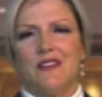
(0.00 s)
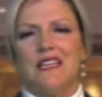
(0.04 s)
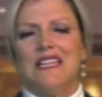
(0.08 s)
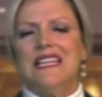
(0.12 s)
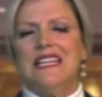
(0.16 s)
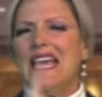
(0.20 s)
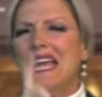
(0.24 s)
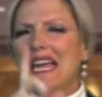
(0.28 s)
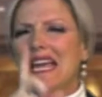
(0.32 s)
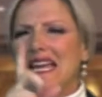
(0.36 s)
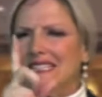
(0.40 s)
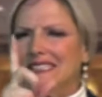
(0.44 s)

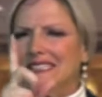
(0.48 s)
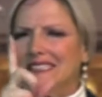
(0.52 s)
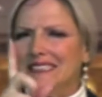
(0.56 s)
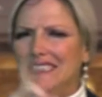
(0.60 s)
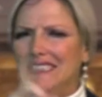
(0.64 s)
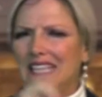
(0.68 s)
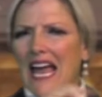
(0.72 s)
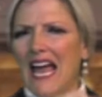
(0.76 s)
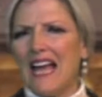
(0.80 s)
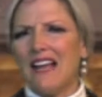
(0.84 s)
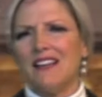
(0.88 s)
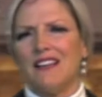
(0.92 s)

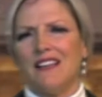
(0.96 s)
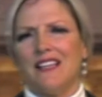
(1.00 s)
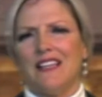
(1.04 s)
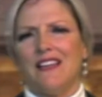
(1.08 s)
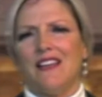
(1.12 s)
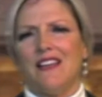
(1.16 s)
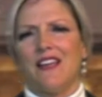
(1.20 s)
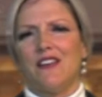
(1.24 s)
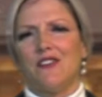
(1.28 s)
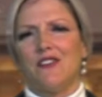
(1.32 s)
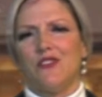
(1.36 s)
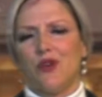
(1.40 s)
Exactly
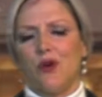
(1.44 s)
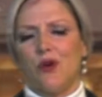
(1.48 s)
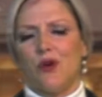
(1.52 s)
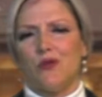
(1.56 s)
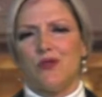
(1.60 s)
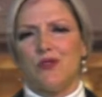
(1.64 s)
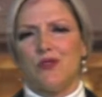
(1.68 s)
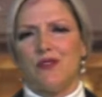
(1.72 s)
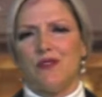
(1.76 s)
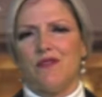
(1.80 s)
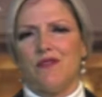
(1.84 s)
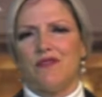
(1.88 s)
like
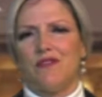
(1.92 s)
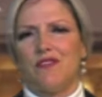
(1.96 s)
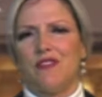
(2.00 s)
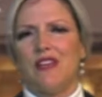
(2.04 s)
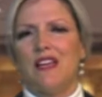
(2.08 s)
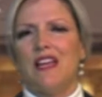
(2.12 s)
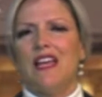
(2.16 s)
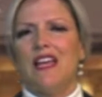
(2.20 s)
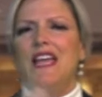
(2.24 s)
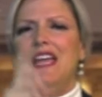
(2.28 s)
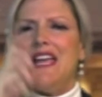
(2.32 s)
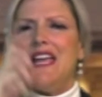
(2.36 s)
Joseph,
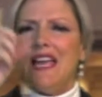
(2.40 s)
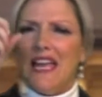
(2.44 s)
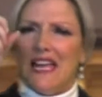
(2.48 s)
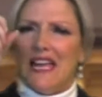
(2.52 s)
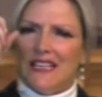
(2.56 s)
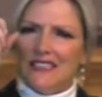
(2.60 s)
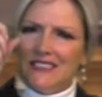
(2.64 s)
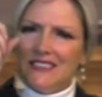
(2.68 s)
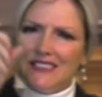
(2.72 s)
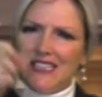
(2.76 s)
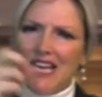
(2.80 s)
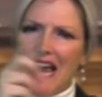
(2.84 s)

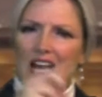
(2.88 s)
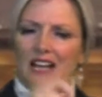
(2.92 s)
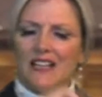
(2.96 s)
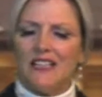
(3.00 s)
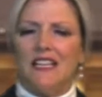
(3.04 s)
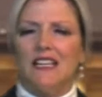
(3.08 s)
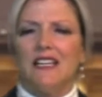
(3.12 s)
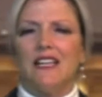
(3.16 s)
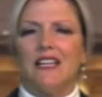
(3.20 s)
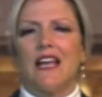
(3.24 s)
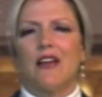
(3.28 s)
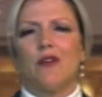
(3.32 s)

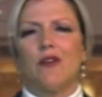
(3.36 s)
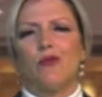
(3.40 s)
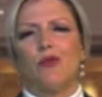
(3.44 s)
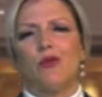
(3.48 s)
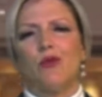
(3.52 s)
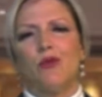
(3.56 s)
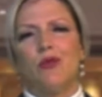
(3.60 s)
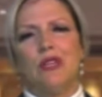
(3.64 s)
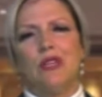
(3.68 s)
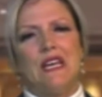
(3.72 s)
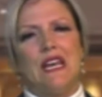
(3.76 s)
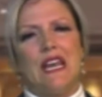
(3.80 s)
exactly like
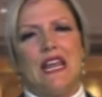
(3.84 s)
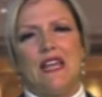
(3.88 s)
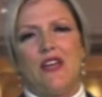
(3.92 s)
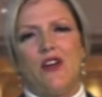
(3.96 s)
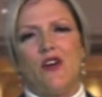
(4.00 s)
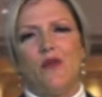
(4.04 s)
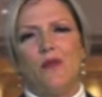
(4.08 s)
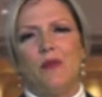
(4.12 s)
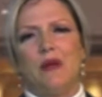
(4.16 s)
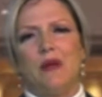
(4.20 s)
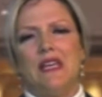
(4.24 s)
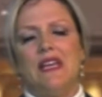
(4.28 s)
Ruth and
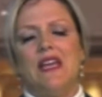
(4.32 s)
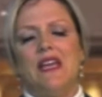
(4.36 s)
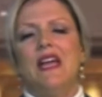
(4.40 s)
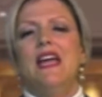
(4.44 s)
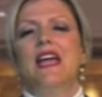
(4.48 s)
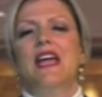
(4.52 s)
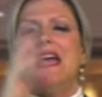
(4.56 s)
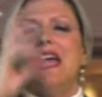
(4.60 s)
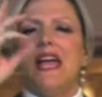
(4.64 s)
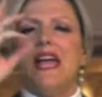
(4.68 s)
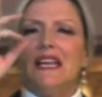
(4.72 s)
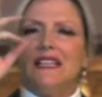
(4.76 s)
Naomi,
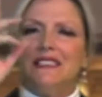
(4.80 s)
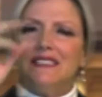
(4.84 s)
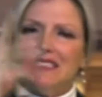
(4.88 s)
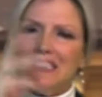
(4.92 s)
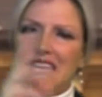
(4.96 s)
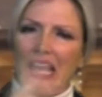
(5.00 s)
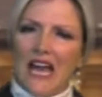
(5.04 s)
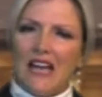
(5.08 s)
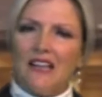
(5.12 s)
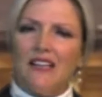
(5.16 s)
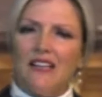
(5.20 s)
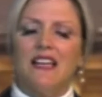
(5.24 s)

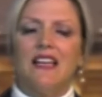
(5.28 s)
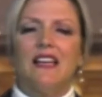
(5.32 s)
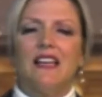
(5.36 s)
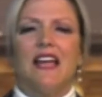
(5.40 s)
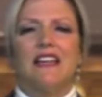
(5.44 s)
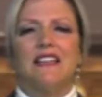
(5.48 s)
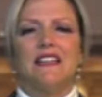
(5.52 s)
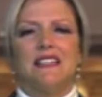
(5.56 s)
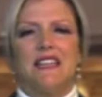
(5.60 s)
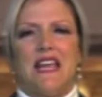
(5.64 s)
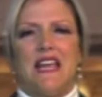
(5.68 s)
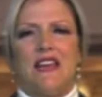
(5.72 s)
exactly
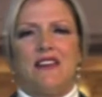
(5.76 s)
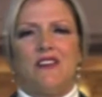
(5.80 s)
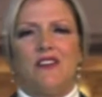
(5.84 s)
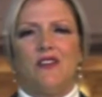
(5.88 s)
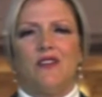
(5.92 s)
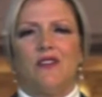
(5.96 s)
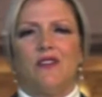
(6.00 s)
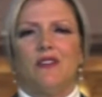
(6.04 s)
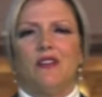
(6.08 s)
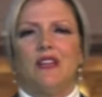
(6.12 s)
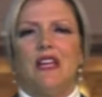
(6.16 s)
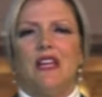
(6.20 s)
like
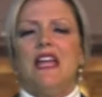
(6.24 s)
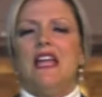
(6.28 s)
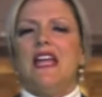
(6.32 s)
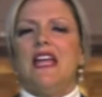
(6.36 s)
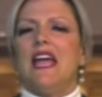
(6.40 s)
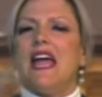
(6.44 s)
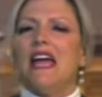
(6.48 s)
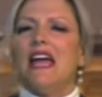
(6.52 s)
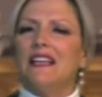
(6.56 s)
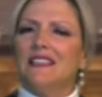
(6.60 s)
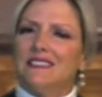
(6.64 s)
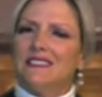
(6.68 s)
Daniel,
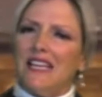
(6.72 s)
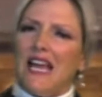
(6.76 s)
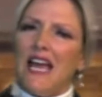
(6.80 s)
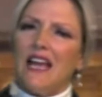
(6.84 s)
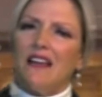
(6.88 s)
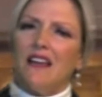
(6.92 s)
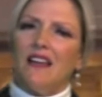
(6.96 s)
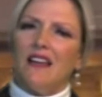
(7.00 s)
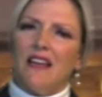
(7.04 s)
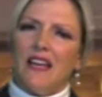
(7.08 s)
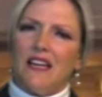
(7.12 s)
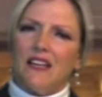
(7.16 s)

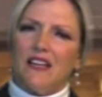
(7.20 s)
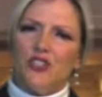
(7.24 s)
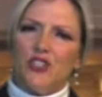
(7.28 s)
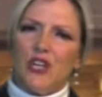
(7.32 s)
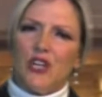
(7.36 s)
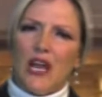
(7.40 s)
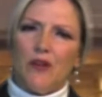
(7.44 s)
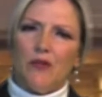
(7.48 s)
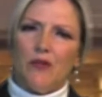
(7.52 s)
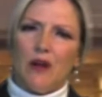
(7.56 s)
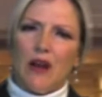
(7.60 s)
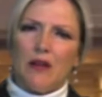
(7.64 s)
exactly like
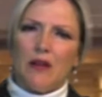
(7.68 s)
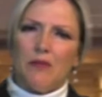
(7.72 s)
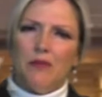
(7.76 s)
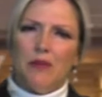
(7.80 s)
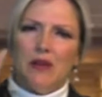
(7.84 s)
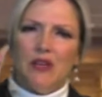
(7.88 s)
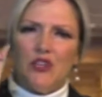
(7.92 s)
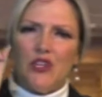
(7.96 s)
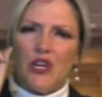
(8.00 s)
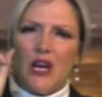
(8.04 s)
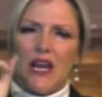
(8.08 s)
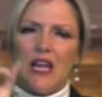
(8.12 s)
Shadrach,
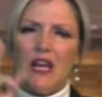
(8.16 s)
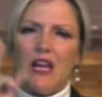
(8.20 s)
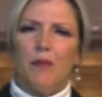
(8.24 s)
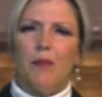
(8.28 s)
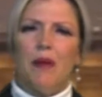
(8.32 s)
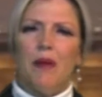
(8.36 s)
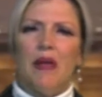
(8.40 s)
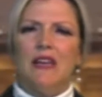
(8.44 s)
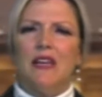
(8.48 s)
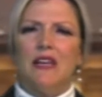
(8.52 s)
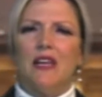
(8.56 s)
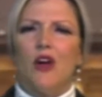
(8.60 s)
Meshach, and
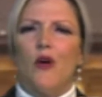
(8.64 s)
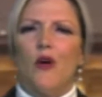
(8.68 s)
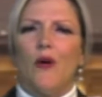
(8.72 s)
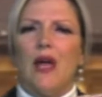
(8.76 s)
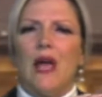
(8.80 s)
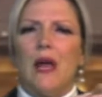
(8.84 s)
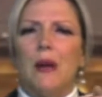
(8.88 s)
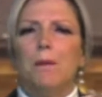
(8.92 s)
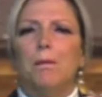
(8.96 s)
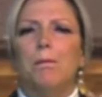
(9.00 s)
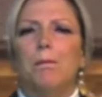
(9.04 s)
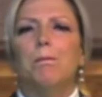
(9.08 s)
Abednego,
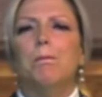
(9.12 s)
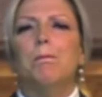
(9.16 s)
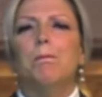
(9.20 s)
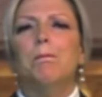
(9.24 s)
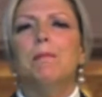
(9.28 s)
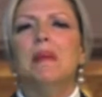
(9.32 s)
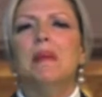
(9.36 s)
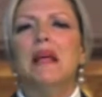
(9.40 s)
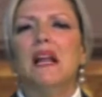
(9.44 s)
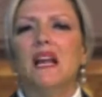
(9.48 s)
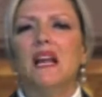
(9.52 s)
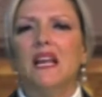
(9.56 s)
and
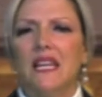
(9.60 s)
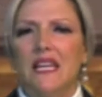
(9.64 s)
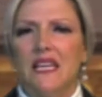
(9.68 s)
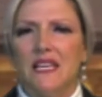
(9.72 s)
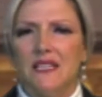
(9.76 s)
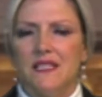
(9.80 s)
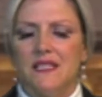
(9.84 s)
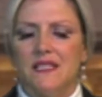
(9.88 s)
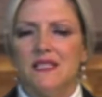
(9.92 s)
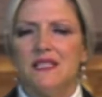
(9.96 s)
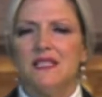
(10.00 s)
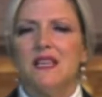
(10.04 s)

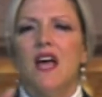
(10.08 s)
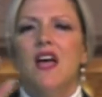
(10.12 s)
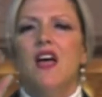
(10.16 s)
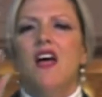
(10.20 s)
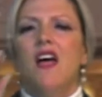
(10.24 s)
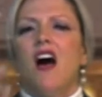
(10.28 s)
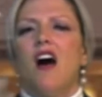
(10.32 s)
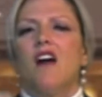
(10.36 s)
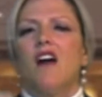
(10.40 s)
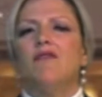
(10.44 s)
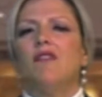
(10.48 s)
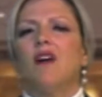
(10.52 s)
millions
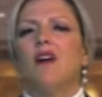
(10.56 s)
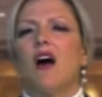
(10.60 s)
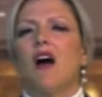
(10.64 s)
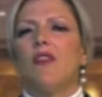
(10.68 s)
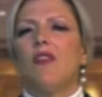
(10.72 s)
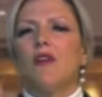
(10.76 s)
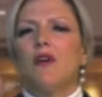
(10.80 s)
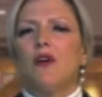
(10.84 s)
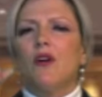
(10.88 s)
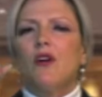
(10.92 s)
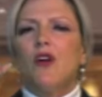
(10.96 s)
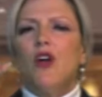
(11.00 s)
of
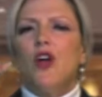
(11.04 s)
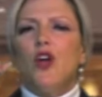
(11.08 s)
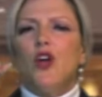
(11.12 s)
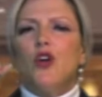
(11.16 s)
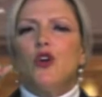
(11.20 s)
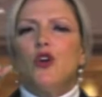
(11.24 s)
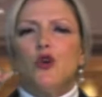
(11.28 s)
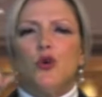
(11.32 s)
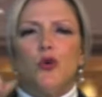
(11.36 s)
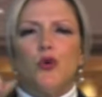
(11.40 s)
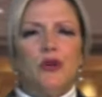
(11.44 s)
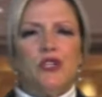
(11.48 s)
other
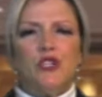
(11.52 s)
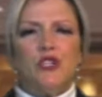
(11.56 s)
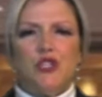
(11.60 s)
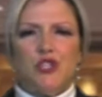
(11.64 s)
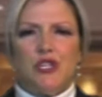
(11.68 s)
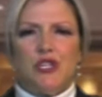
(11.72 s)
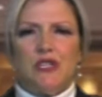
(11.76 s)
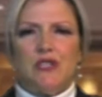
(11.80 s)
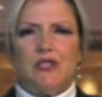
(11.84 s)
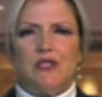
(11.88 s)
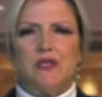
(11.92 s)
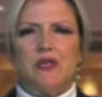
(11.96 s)

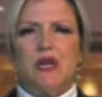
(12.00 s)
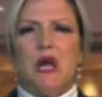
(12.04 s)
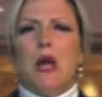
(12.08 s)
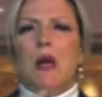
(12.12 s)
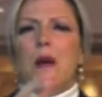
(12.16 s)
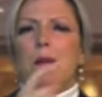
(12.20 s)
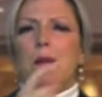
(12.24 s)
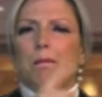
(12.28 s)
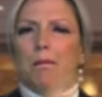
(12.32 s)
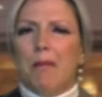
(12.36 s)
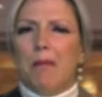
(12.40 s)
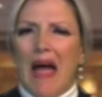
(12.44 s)
Christians
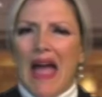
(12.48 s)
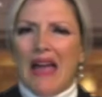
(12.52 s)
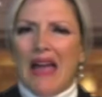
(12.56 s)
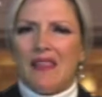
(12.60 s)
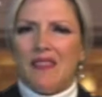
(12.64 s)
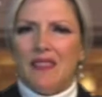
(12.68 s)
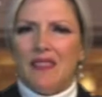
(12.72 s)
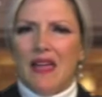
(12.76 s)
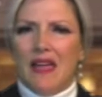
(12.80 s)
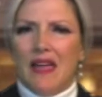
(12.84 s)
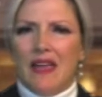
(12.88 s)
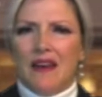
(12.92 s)
back
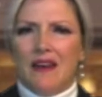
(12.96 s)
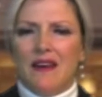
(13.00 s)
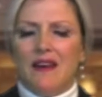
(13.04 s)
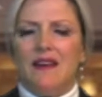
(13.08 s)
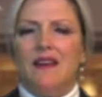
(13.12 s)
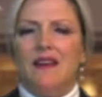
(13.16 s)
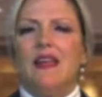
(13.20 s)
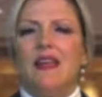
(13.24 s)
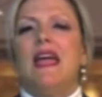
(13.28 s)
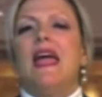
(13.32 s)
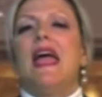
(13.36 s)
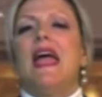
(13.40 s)
then
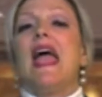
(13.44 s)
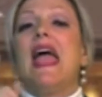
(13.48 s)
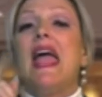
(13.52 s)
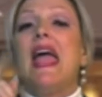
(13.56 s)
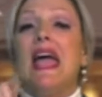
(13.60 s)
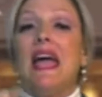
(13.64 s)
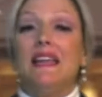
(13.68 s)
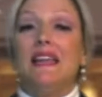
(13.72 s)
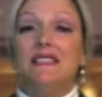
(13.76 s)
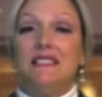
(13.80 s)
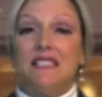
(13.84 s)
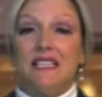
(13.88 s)

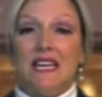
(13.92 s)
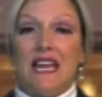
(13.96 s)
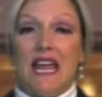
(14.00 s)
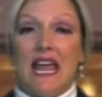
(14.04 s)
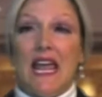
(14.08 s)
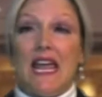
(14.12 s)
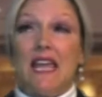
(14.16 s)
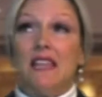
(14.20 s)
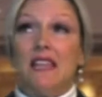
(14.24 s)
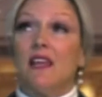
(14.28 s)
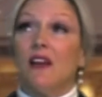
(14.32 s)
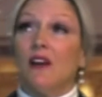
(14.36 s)
and
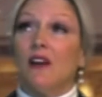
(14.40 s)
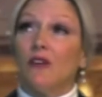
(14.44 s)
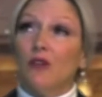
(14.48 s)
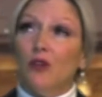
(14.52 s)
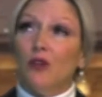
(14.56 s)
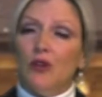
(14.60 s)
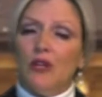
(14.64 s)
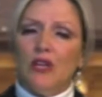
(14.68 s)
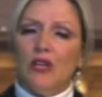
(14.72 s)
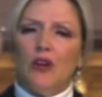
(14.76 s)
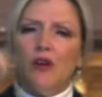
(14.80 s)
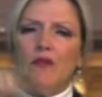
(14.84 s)
today that are
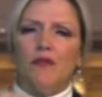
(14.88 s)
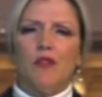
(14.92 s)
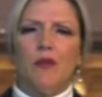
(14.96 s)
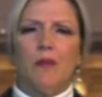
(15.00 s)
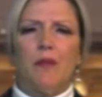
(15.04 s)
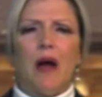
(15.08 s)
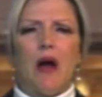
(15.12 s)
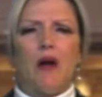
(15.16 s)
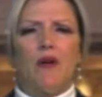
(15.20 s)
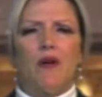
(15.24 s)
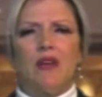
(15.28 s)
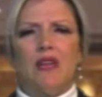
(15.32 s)
looking over the
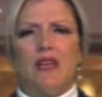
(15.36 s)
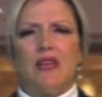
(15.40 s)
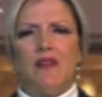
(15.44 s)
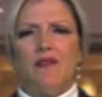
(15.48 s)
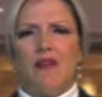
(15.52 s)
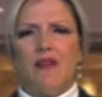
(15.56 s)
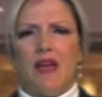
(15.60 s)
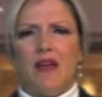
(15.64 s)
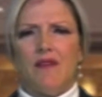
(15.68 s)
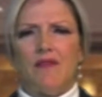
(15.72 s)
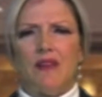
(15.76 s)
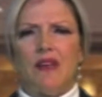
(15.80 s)
balcony of
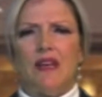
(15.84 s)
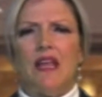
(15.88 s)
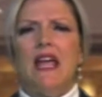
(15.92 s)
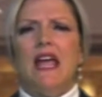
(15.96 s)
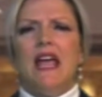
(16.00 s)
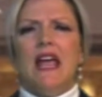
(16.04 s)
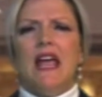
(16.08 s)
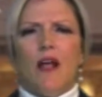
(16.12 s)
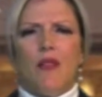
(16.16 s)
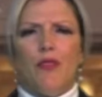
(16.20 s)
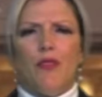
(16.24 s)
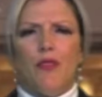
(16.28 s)
heaven,
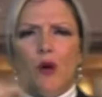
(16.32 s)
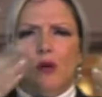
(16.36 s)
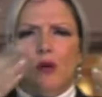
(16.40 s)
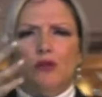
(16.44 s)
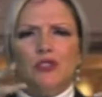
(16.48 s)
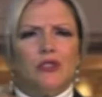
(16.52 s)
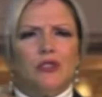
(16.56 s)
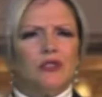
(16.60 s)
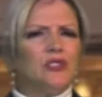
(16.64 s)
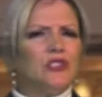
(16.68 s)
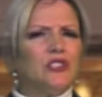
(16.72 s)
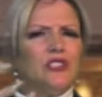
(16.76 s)
and those
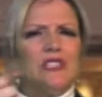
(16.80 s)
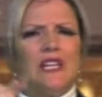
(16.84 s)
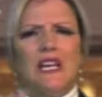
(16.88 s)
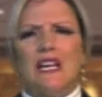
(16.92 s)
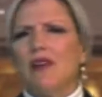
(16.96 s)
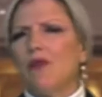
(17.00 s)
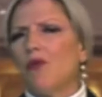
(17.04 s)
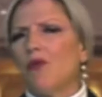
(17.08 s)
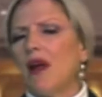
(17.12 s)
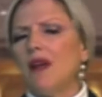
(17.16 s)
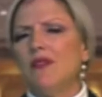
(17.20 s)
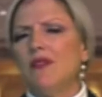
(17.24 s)
that are
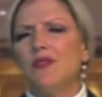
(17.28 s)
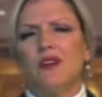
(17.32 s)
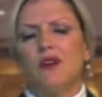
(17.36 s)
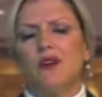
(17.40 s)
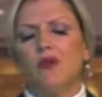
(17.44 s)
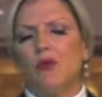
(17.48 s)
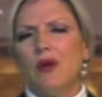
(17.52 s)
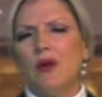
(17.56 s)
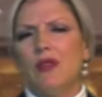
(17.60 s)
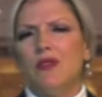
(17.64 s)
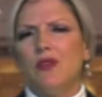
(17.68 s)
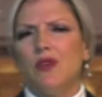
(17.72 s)
sitting right there
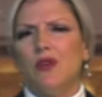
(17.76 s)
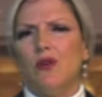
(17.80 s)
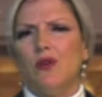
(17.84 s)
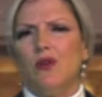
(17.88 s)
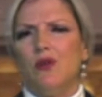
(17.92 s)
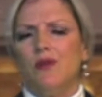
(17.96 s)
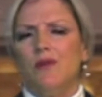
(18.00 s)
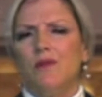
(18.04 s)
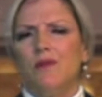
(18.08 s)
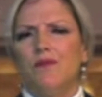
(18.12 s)
with you,